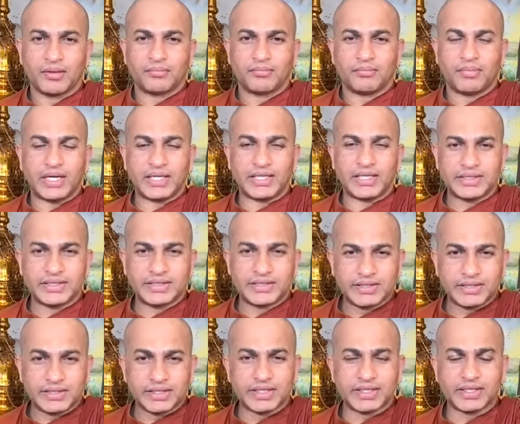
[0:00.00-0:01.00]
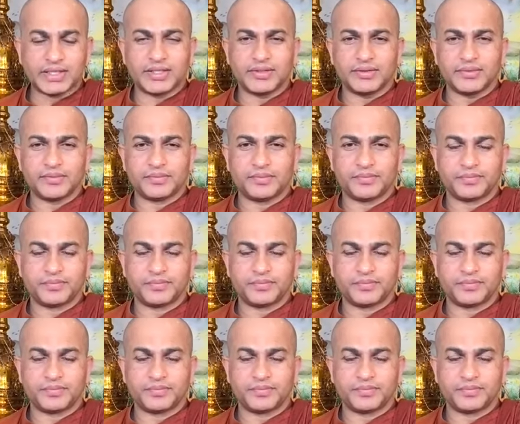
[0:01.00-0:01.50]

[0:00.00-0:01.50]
But still,